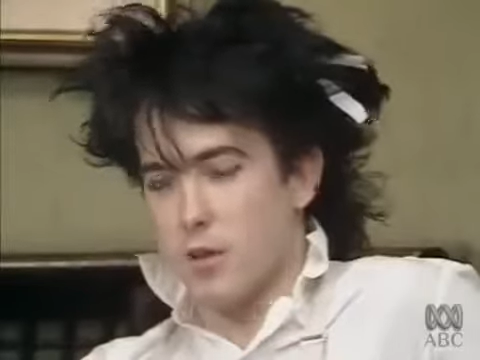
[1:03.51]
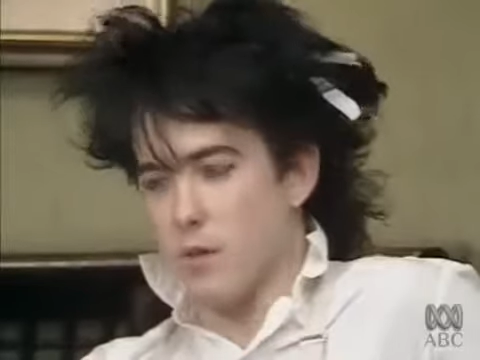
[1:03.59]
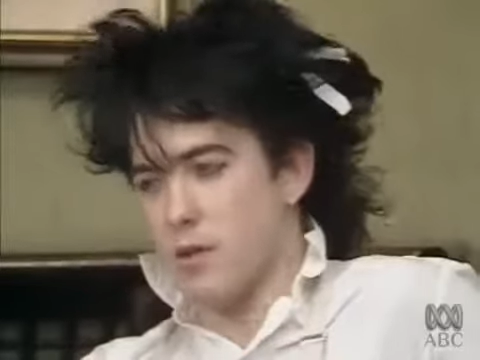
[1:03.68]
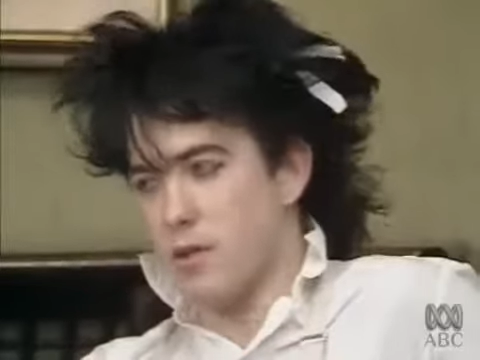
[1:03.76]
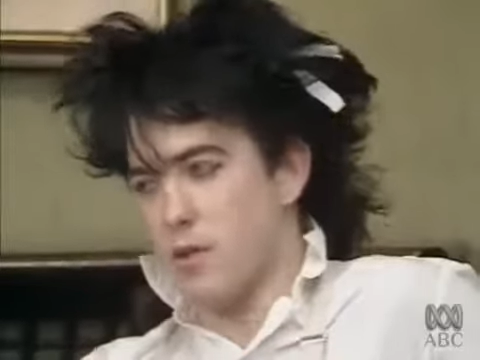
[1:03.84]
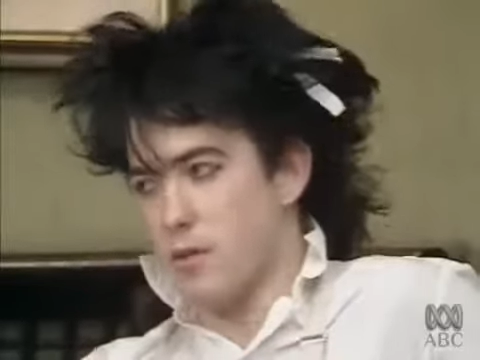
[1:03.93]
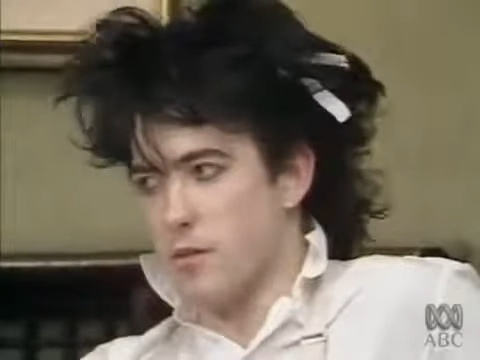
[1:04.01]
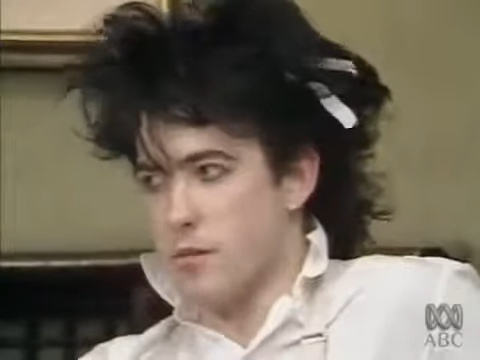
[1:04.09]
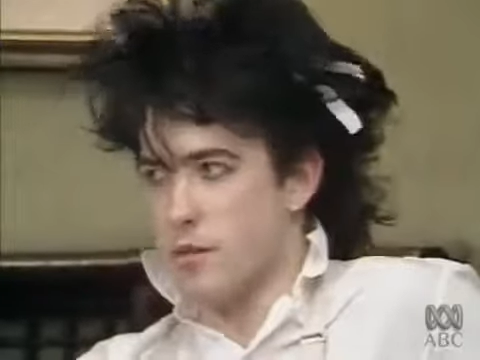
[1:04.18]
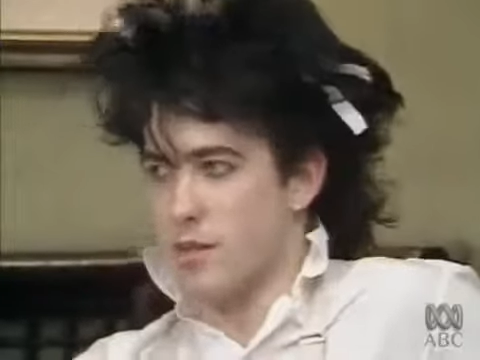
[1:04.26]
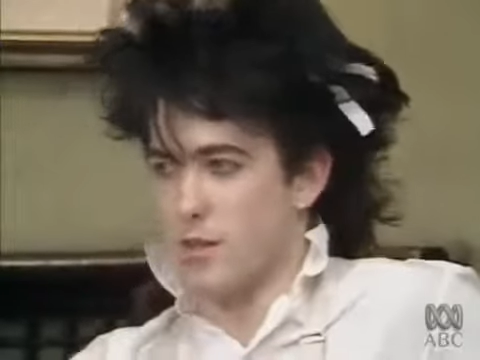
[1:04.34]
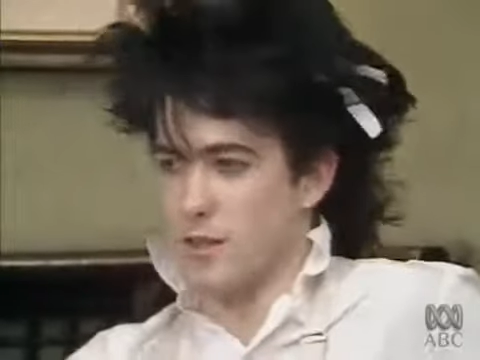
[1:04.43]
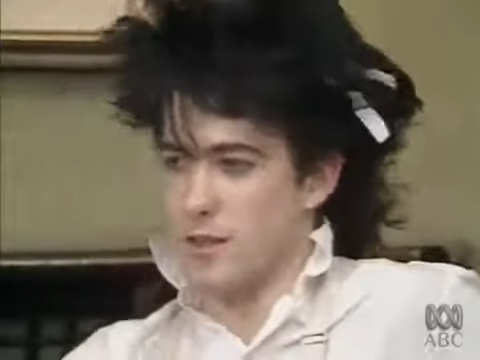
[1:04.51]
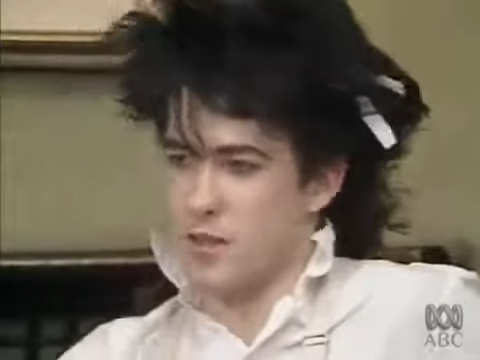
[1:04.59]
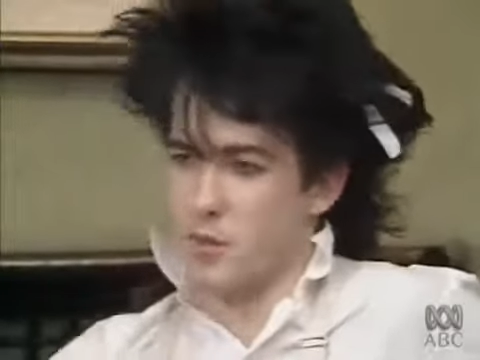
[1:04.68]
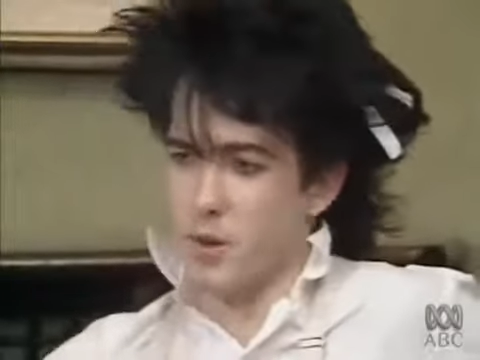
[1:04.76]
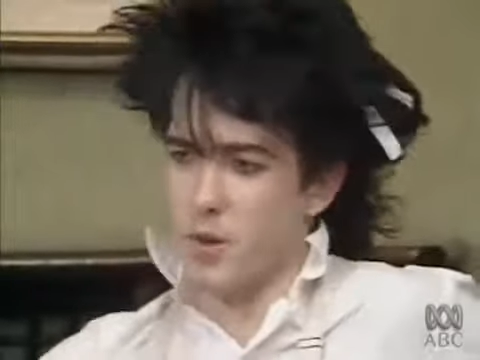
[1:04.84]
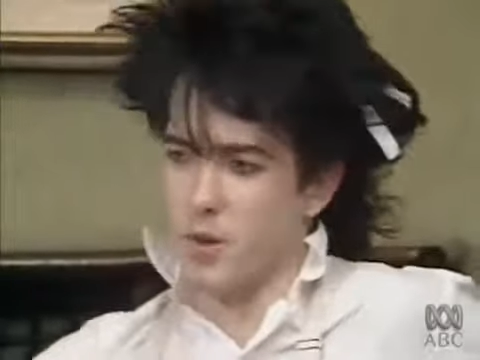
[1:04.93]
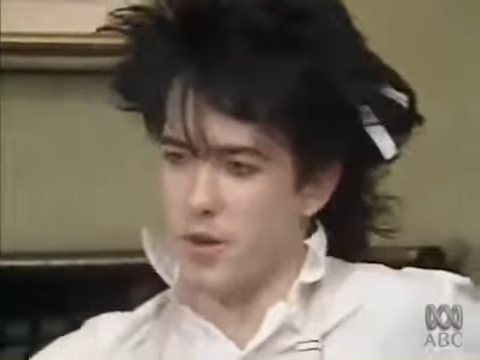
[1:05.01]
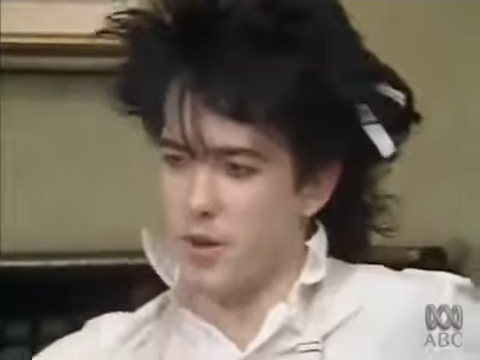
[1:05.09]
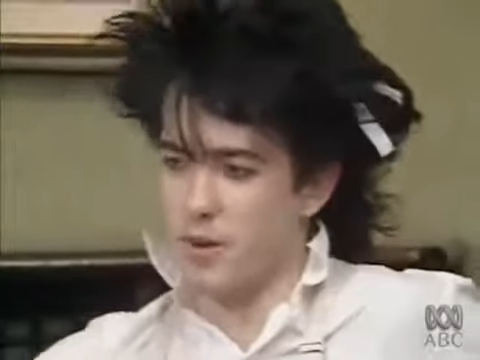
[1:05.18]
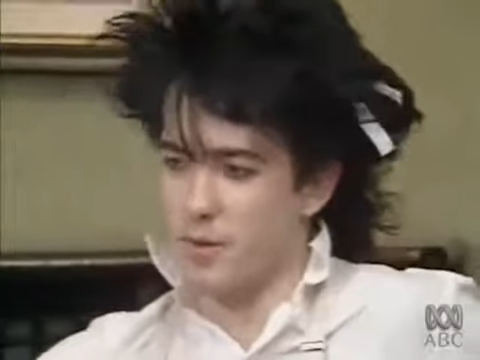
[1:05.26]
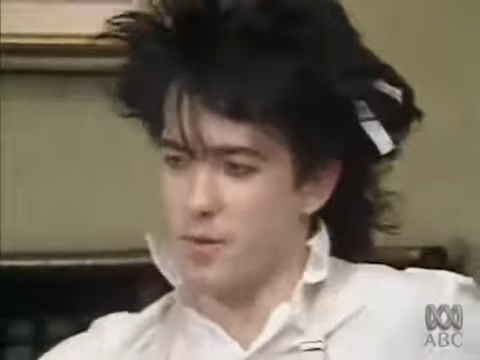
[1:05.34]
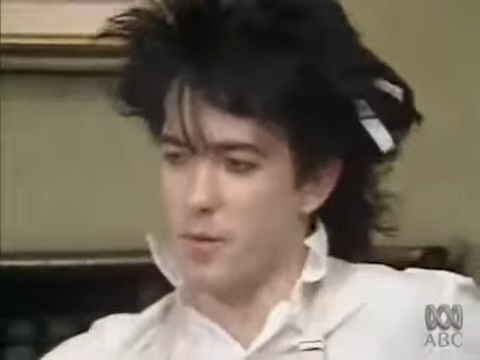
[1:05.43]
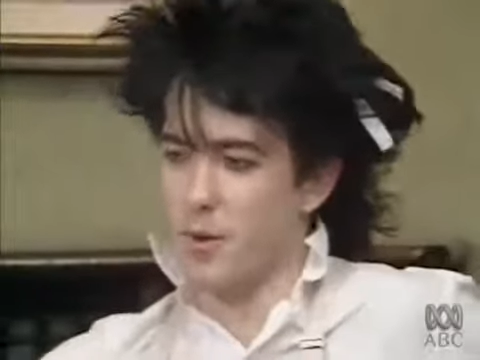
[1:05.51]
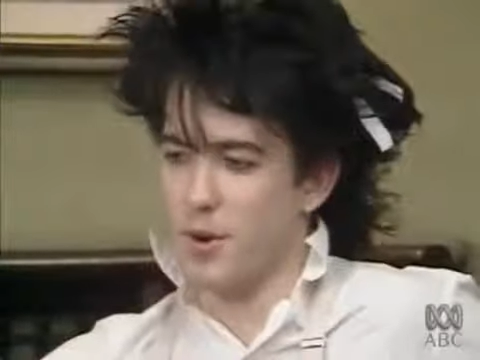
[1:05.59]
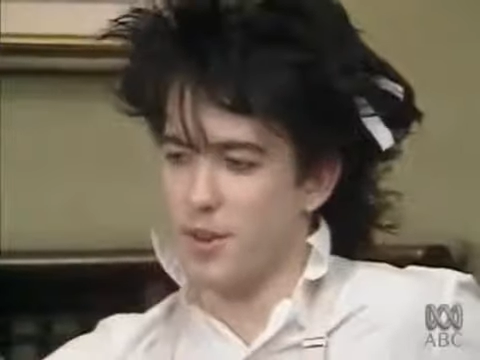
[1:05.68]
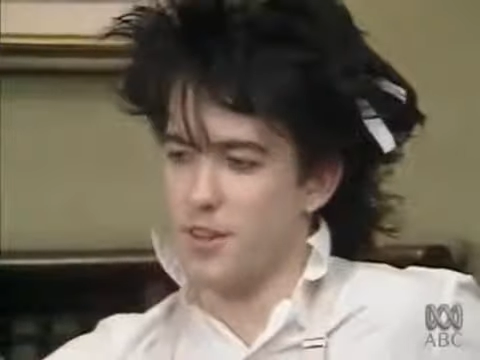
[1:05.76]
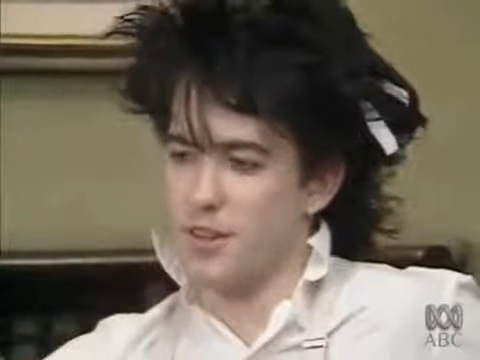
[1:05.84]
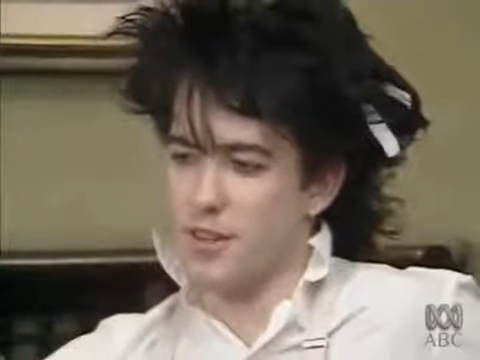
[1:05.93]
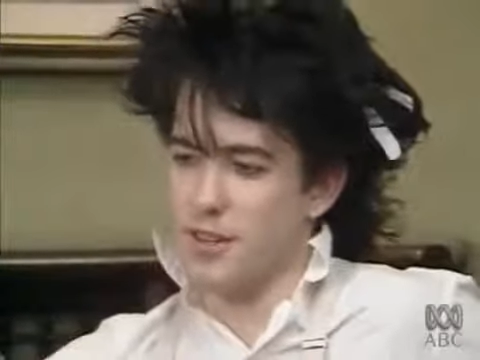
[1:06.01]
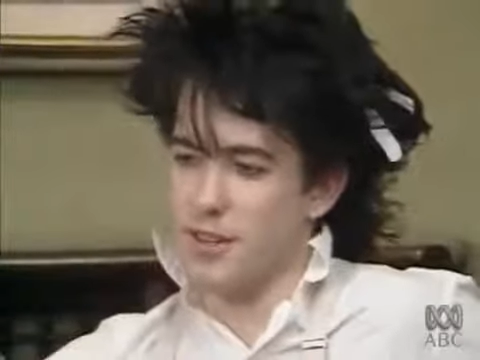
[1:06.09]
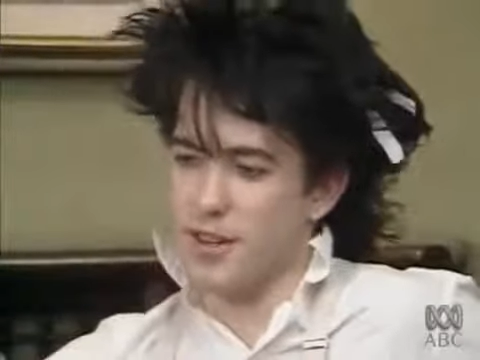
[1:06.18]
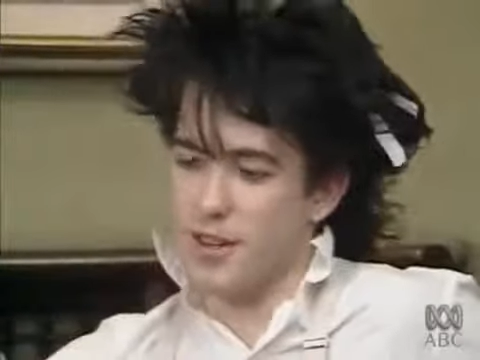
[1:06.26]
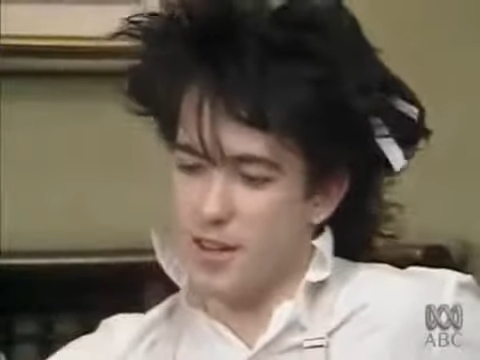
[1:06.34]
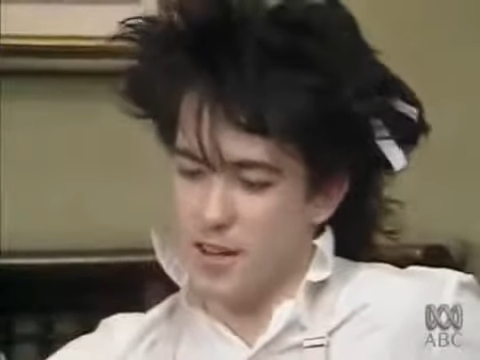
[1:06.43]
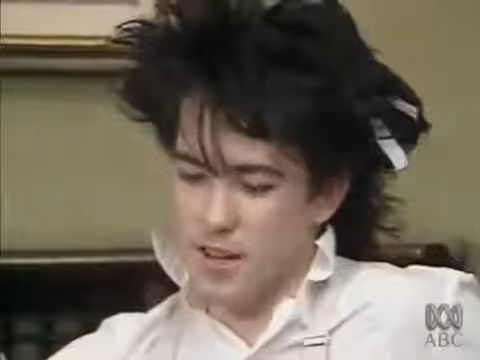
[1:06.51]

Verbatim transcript: You know, because I watch for things like Spill and boring things like that.